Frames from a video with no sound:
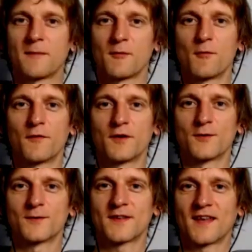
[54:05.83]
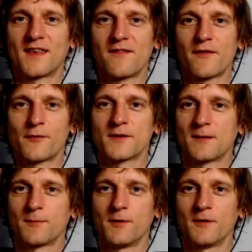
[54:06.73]
about moving to Scandinavia, for
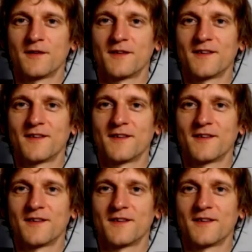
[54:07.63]
example?